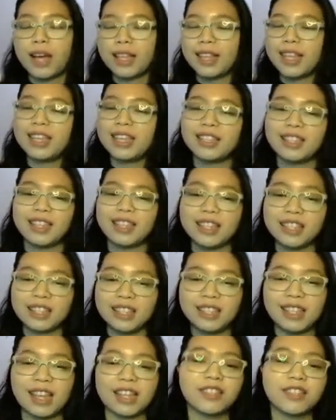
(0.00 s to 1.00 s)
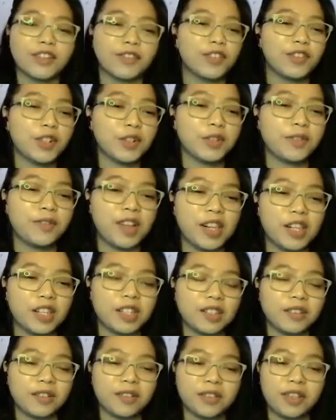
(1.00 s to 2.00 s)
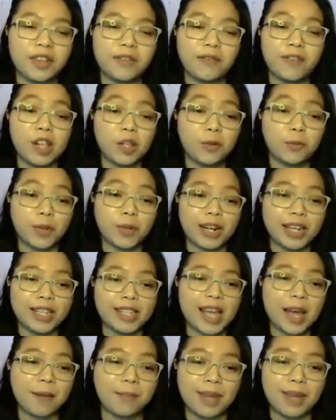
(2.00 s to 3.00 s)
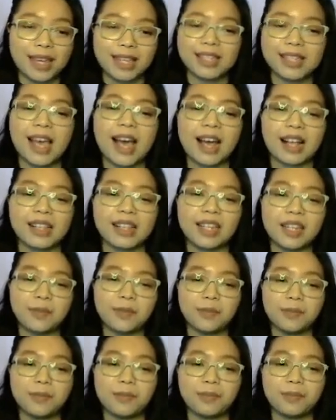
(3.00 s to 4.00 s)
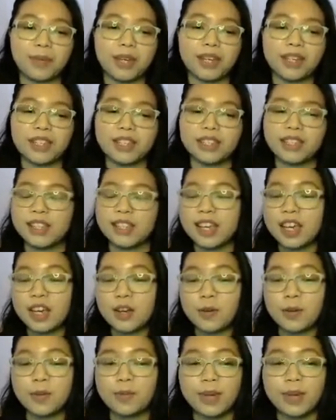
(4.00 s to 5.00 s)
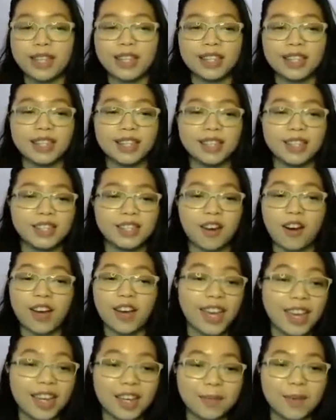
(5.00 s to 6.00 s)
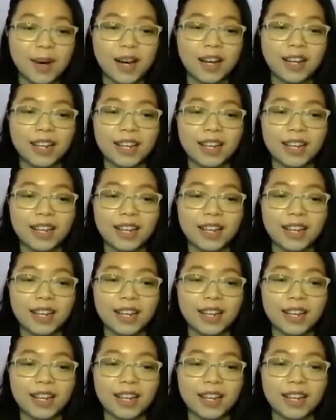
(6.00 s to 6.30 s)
What is this TensorFlow Developer Exam exactly? Because we've been talking